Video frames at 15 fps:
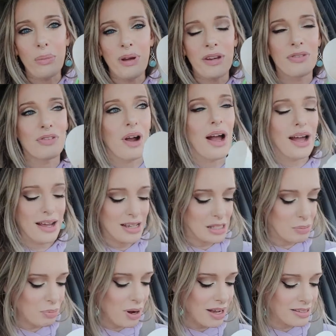of my
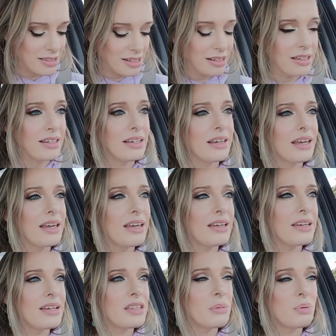fries practically
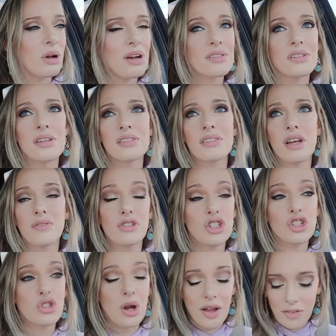in the process of
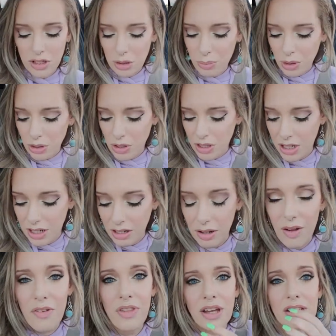just driving to Burger King.
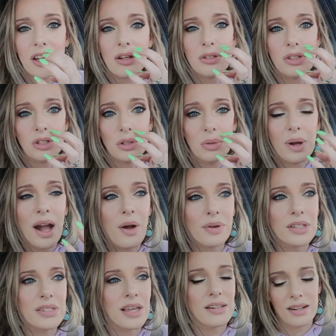And that tells you how
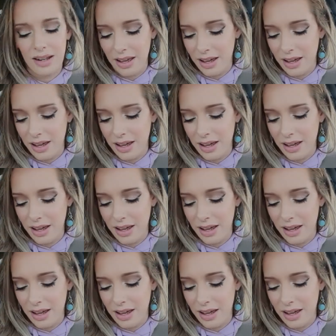excited I